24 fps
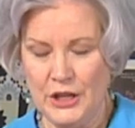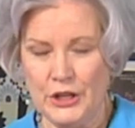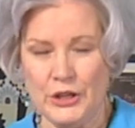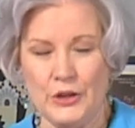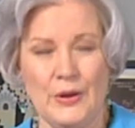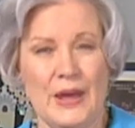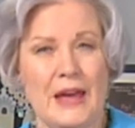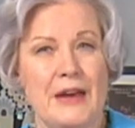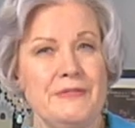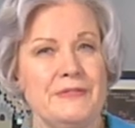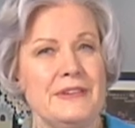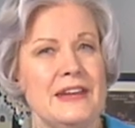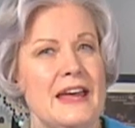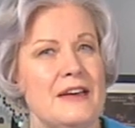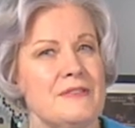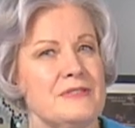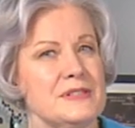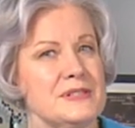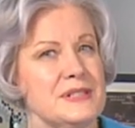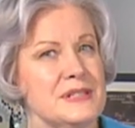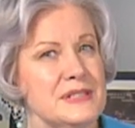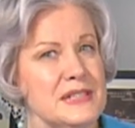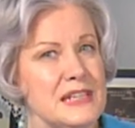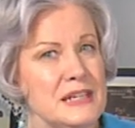You have to have
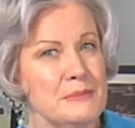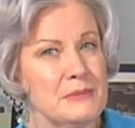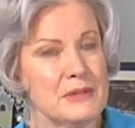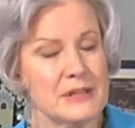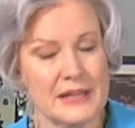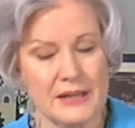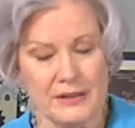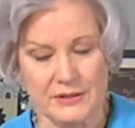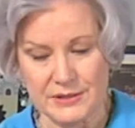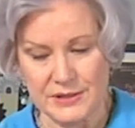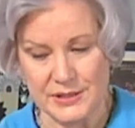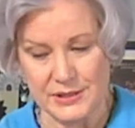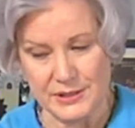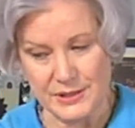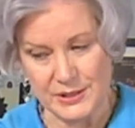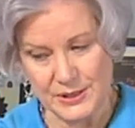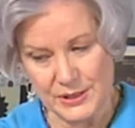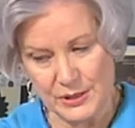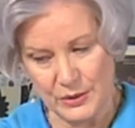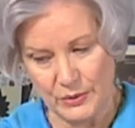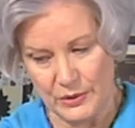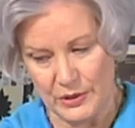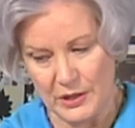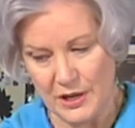a seam allowance to
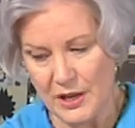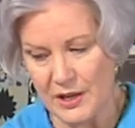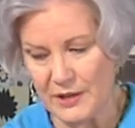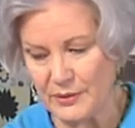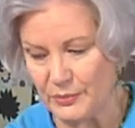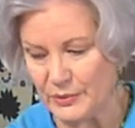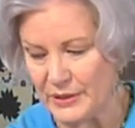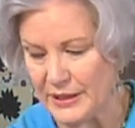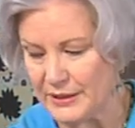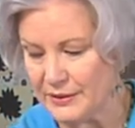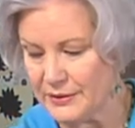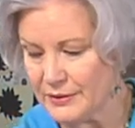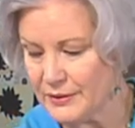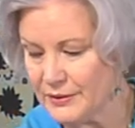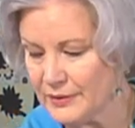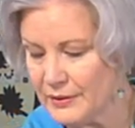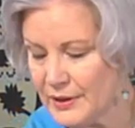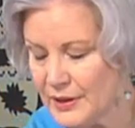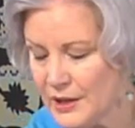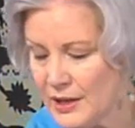sew it on with.